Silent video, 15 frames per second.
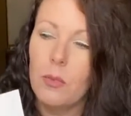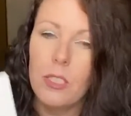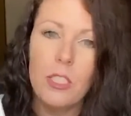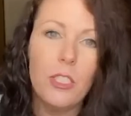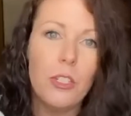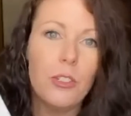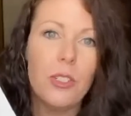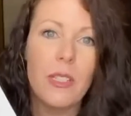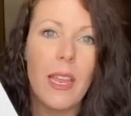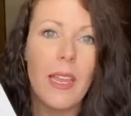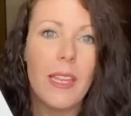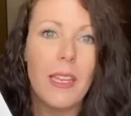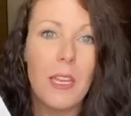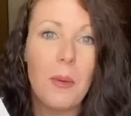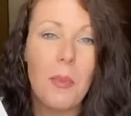it's usually
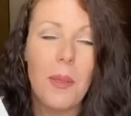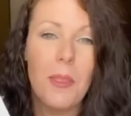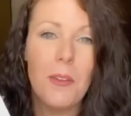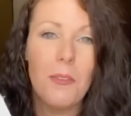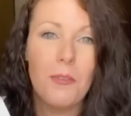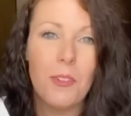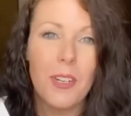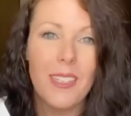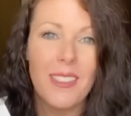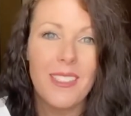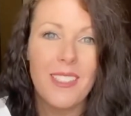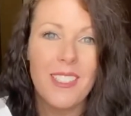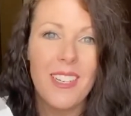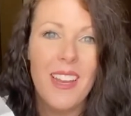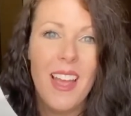hanging up on the
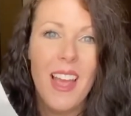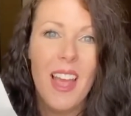fridge,